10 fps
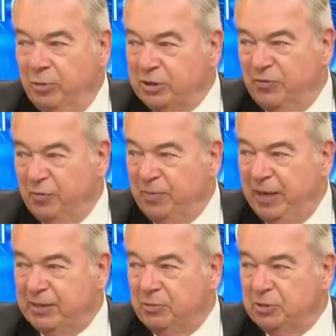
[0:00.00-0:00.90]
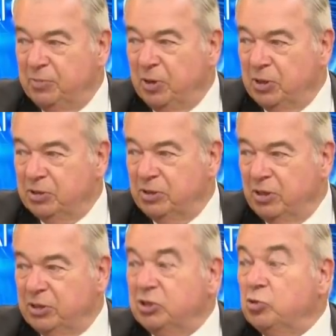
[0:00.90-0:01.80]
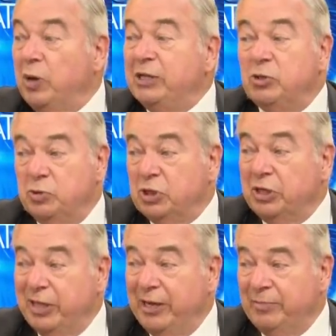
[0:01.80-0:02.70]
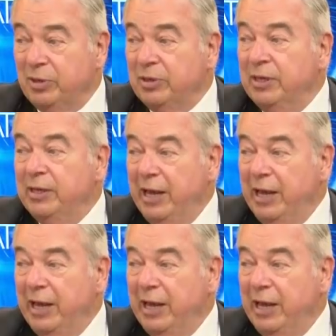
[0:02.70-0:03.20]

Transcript: wasn't for peace, it was because their situation was untenable.